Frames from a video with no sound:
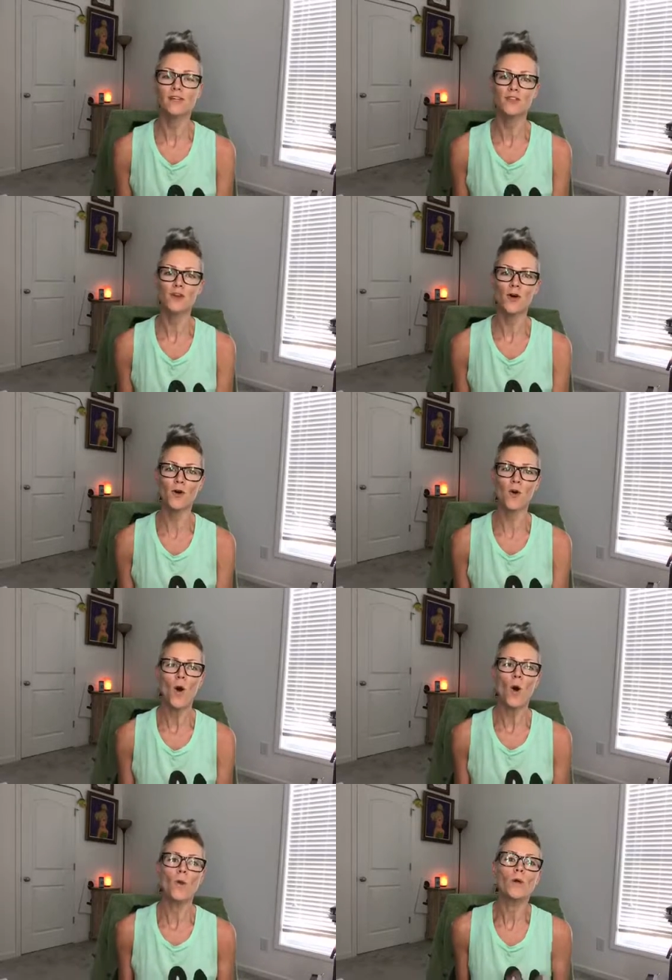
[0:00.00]
So
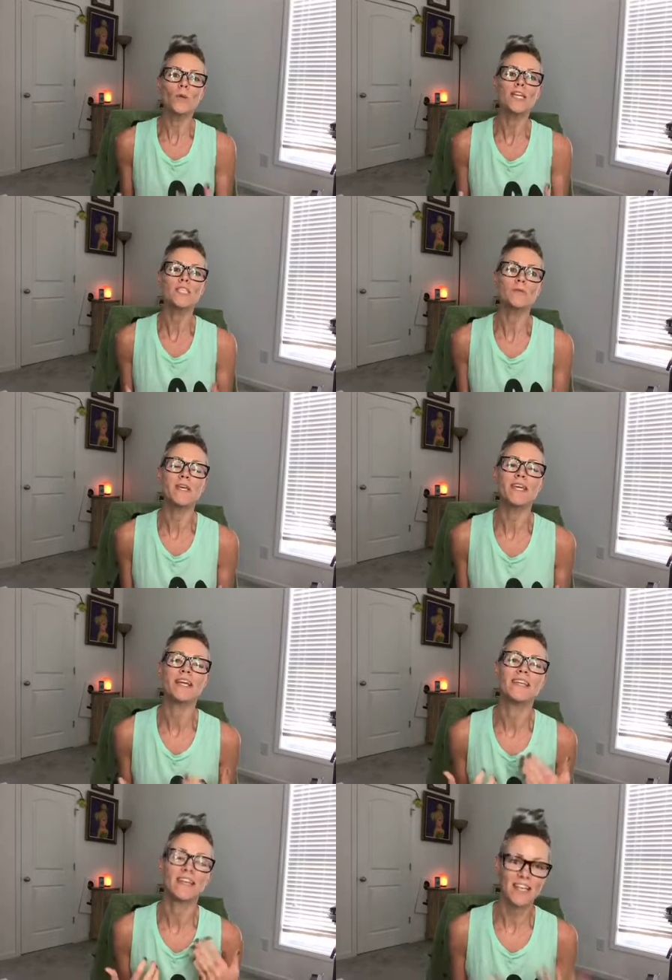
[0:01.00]
when we
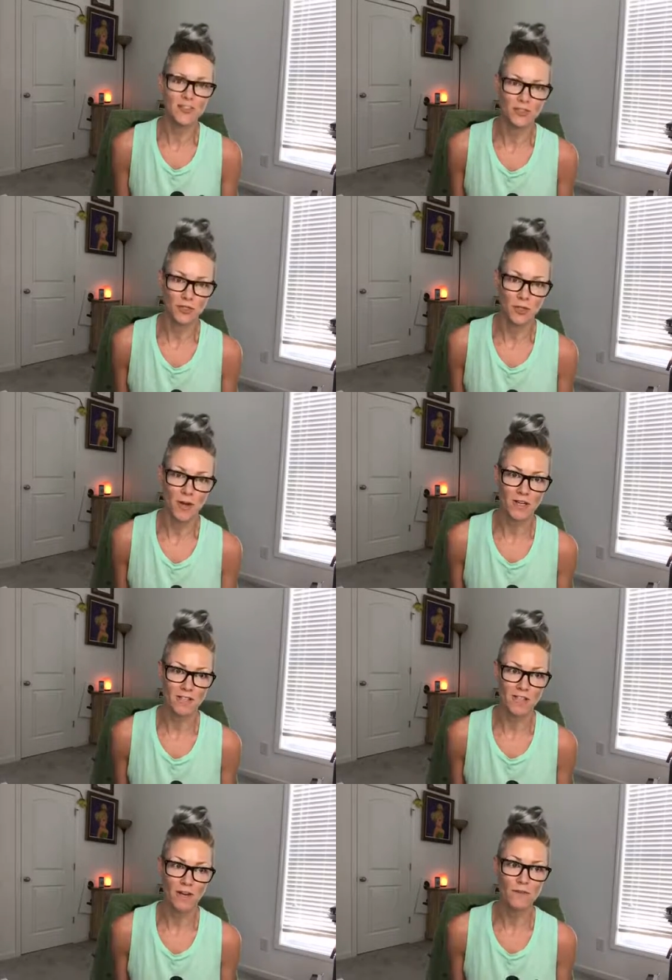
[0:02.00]
speak nicer to
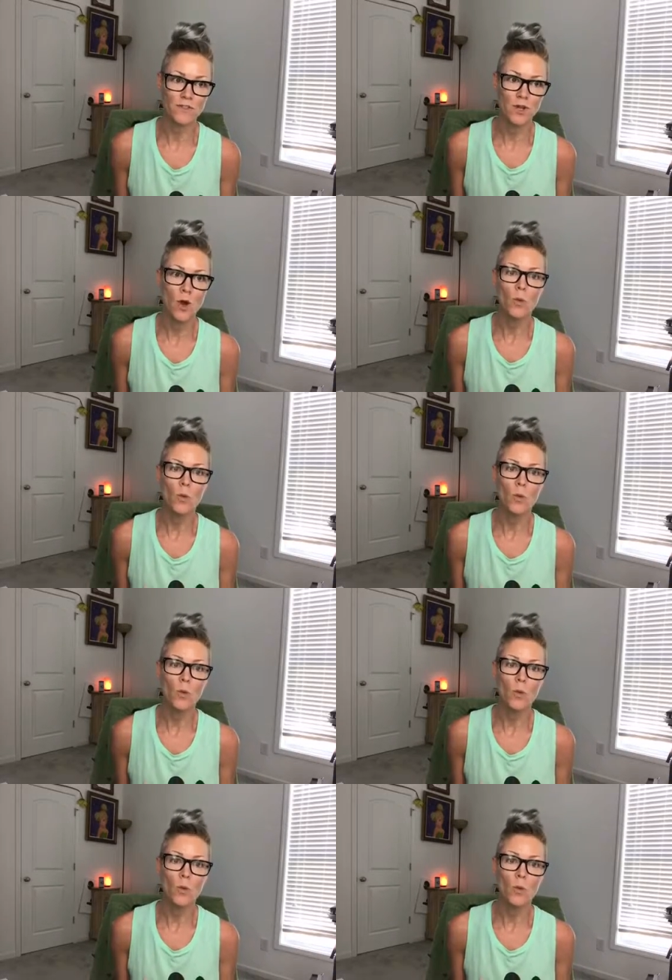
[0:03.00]
ourselves,